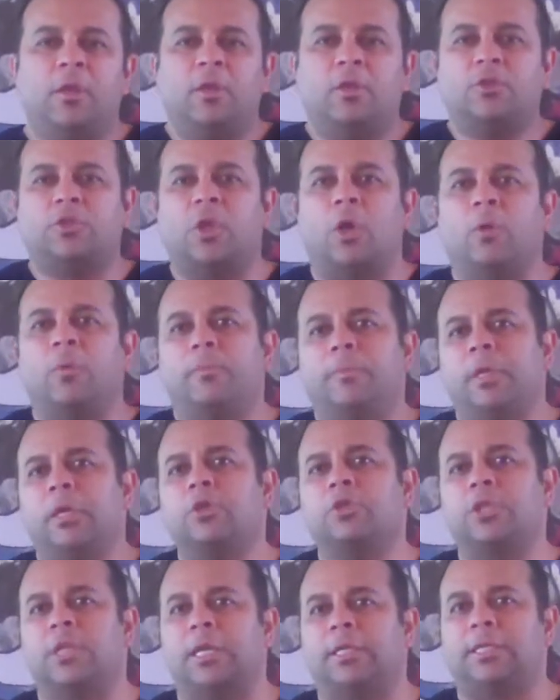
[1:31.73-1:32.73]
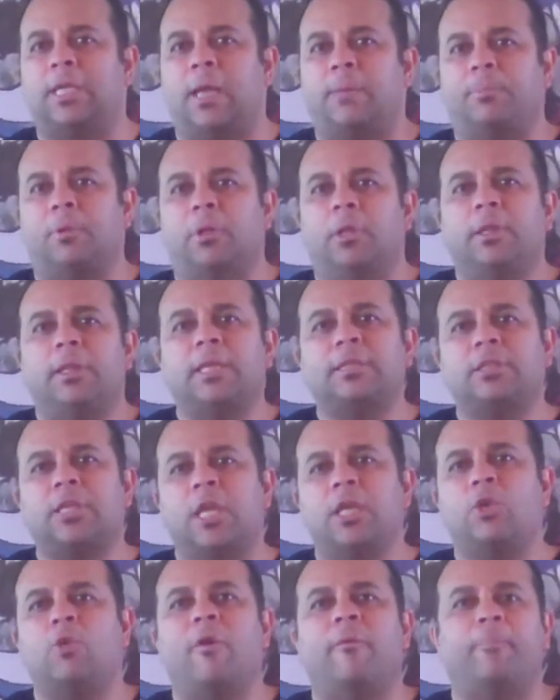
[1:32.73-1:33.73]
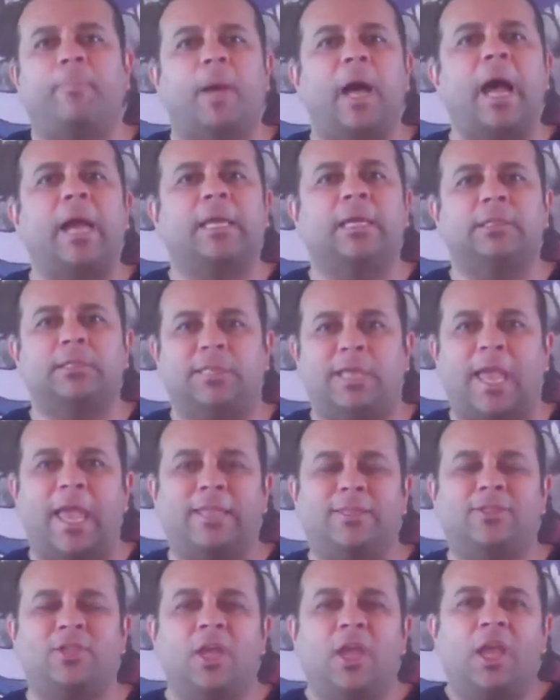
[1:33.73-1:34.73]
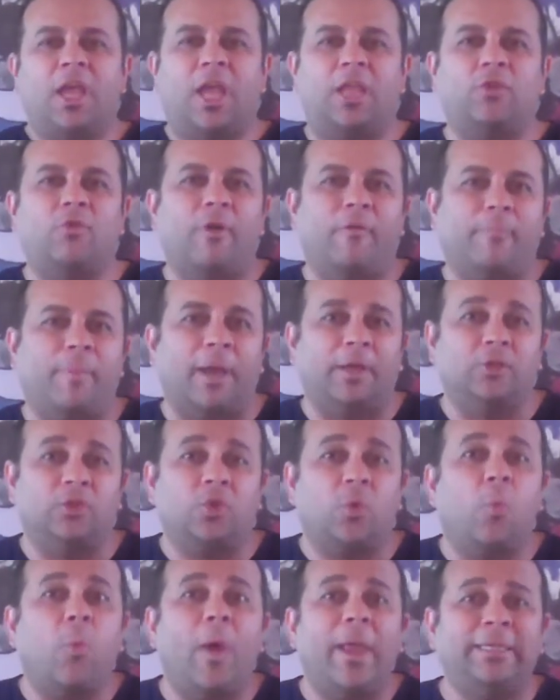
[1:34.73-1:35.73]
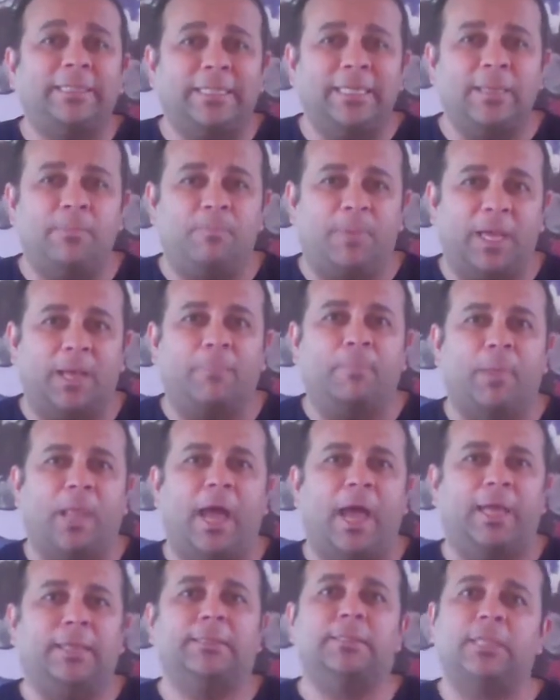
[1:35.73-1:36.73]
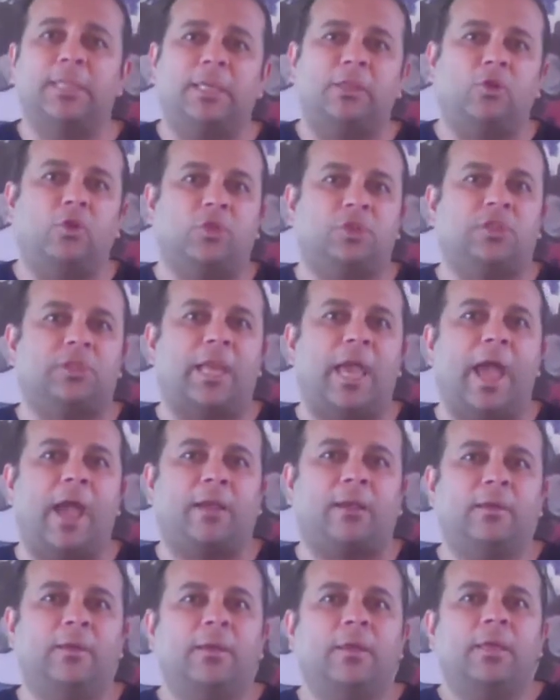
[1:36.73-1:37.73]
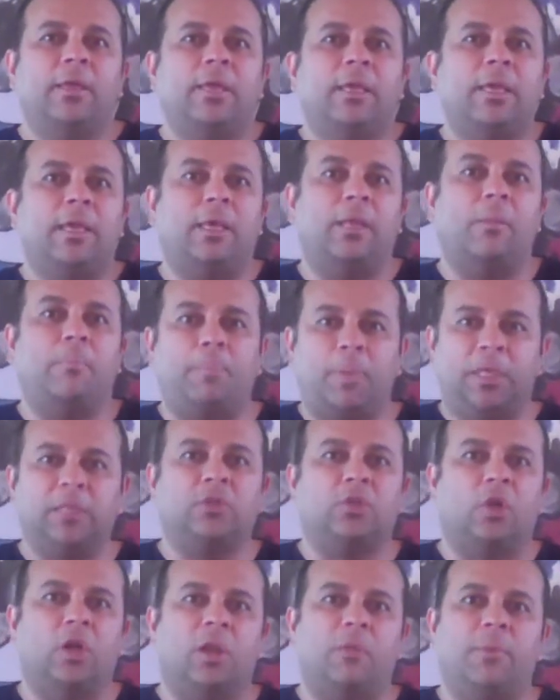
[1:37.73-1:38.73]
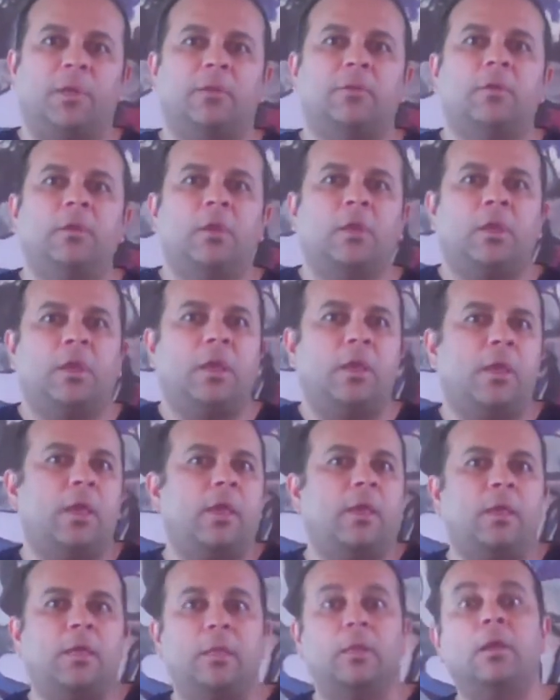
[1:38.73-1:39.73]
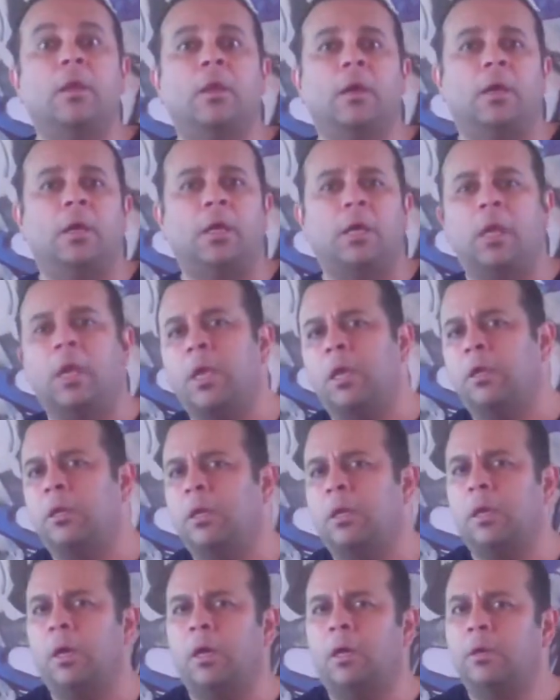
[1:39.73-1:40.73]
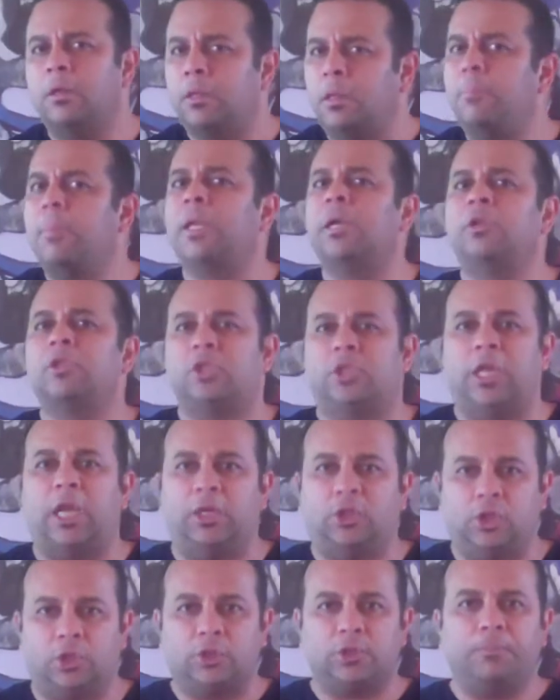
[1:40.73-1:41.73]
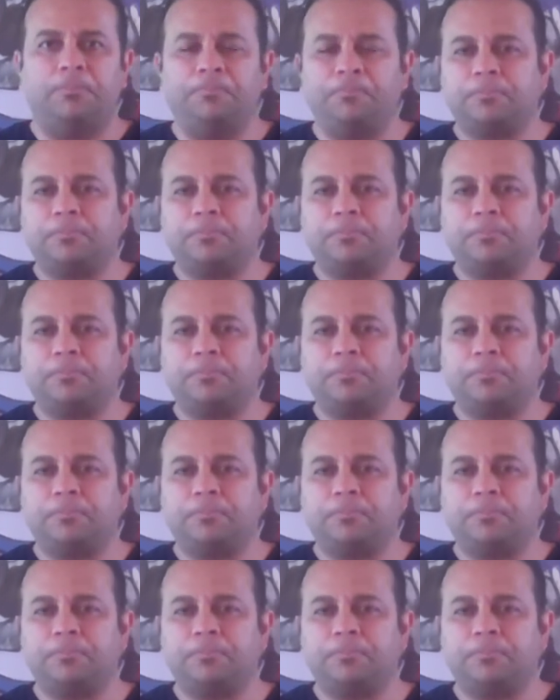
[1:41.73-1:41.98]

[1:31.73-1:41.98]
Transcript: So here's an example. Let's say you have pocket tens and you have about 20 big blinds in your stack in a big tournament in the middle stages.